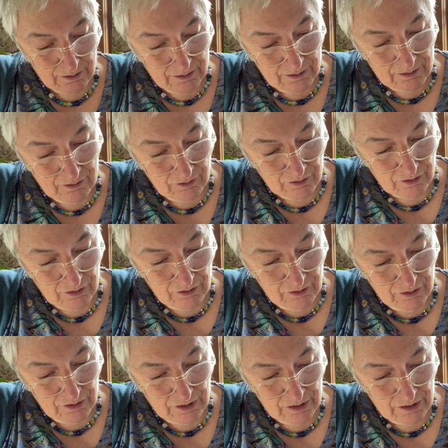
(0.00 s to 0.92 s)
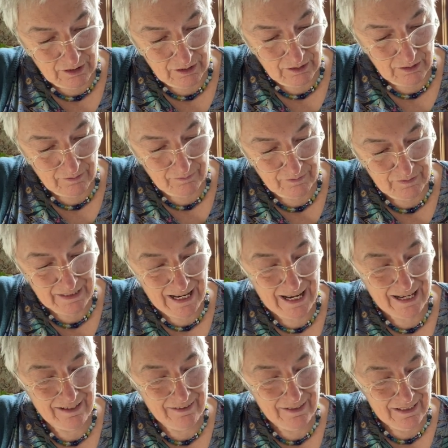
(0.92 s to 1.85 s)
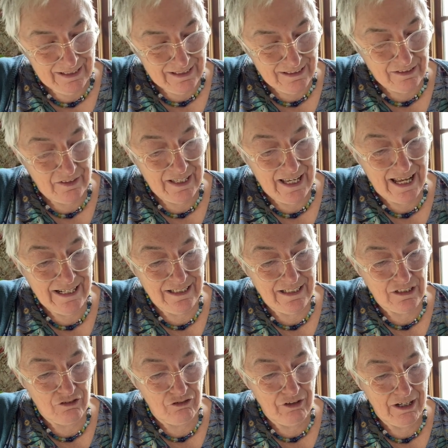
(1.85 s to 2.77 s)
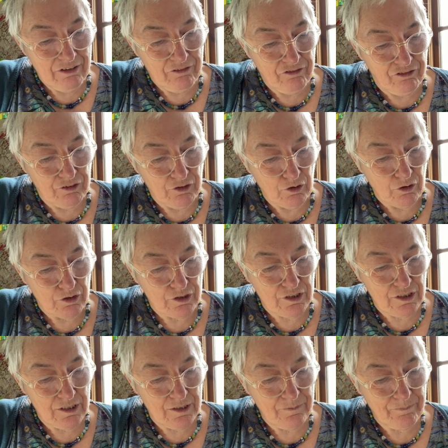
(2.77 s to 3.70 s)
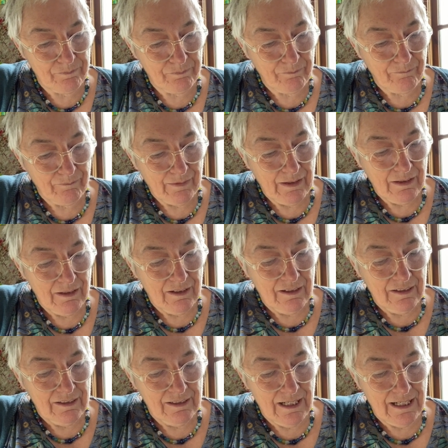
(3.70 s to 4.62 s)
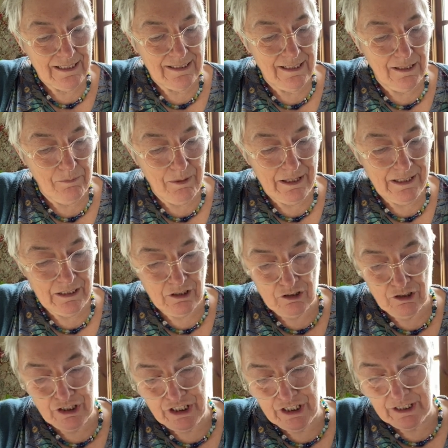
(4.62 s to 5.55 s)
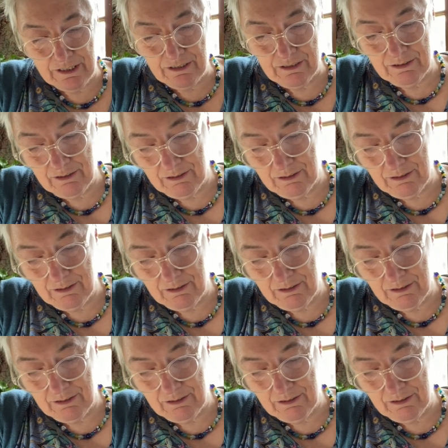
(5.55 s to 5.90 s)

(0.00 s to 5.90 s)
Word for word: not good. Yeah, so the end is reinforced. Nicely made cushion,